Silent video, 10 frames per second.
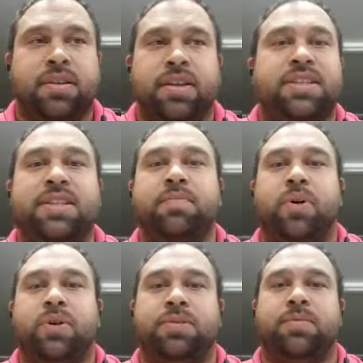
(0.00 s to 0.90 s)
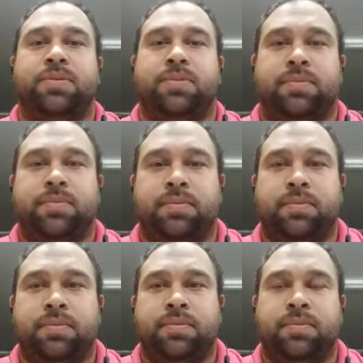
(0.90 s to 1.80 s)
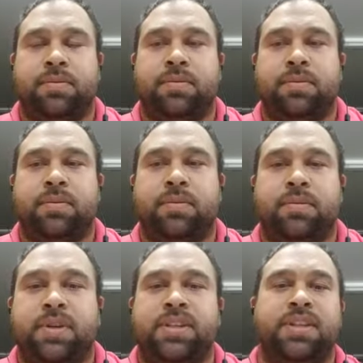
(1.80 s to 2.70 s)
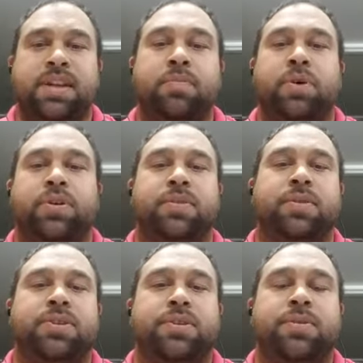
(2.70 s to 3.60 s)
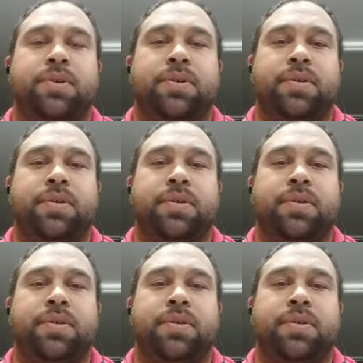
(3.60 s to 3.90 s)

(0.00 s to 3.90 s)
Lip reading: It's impossible. It's impossible to do it all.